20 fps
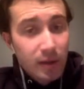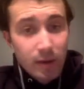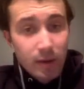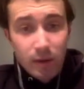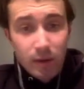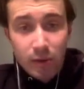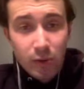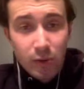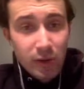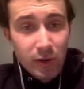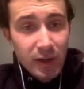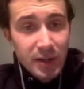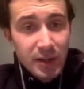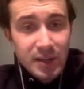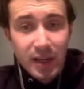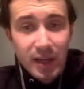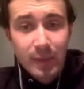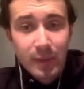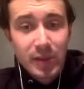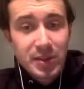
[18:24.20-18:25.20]
cooking
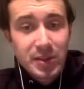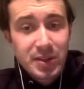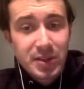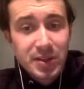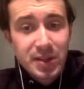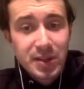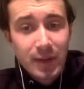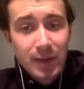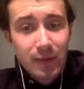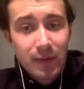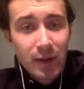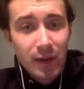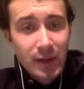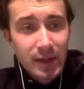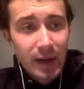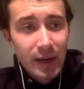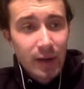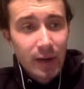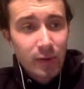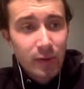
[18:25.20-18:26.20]
segments and stuff like
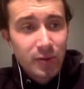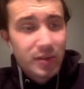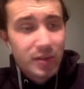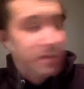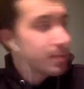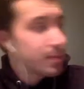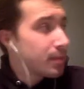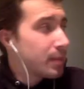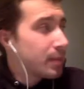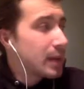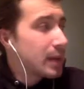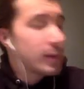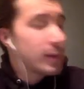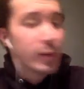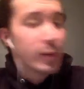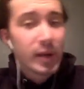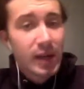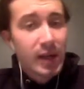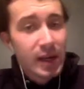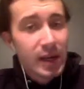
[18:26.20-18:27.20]
that, or just maybe
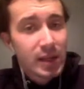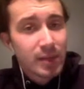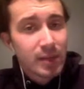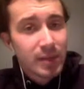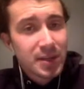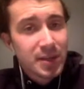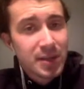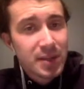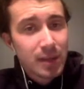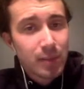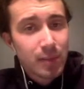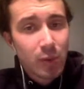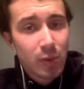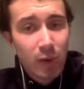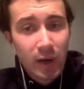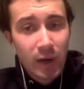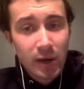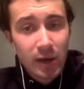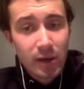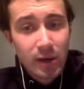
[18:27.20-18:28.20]
we need them at some
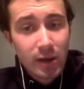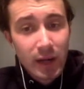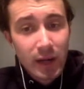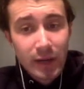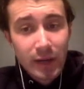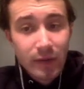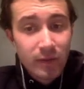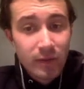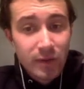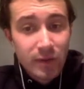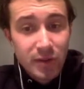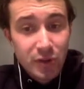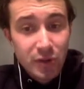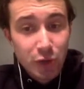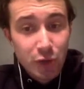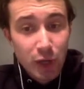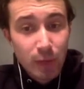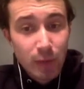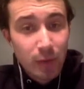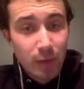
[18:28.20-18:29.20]
point, even just
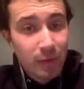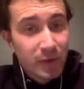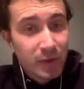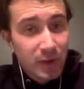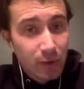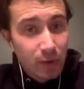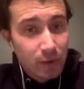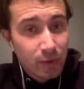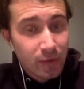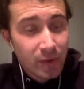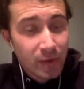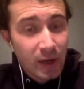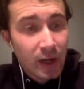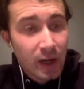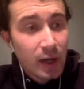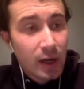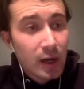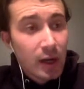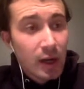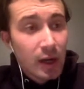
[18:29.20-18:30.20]
normal
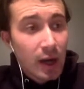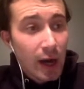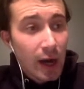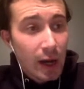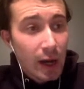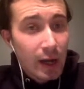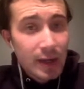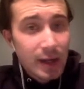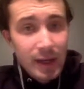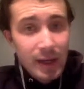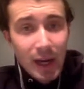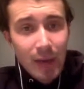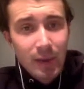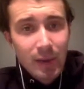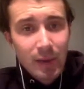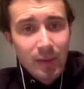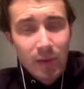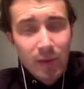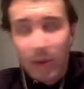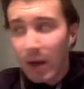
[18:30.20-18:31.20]
photography. I'd like to keep
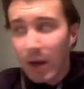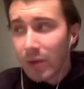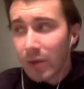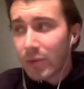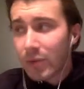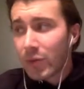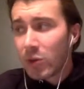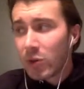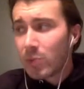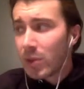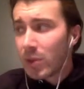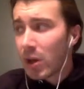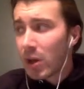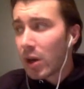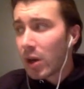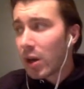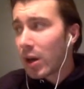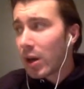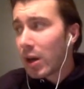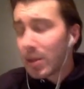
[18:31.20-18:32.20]
them around for, but
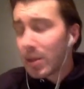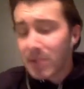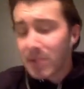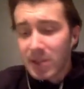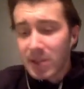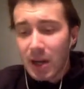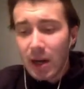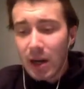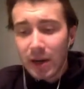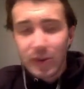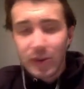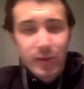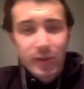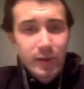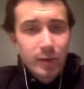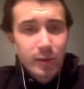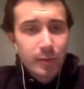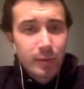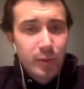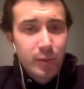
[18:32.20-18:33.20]
I'm starting
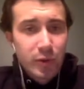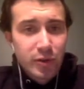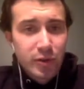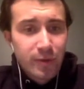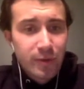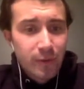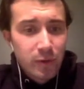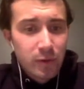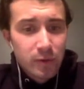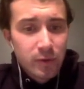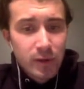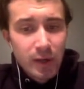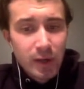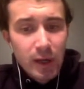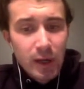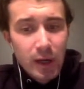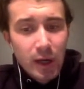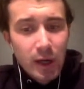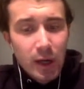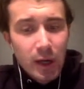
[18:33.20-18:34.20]
to push forward,
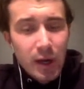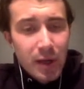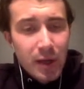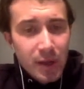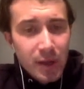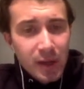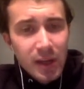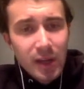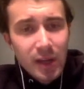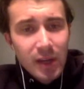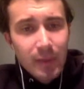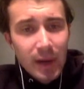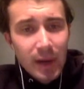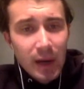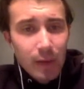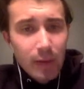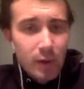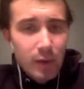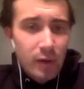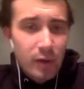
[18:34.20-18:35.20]
thinking
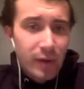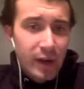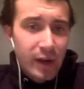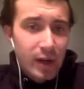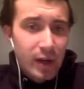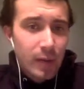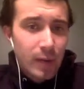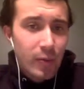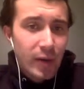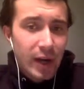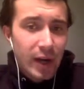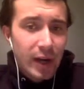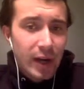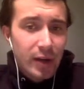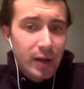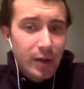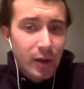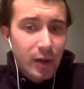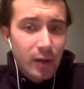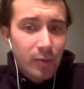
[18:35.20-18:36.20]
about, well, they're going to bring
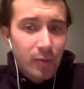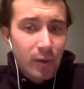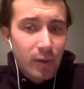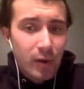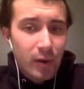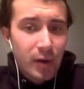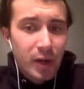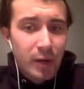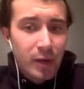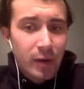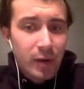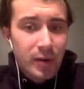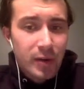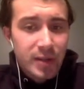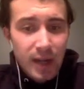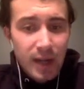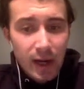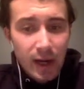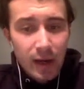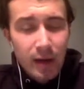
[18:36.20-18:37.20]
out the GoPro Hero
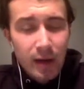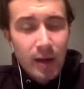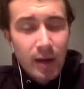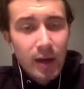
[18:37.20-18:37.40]
10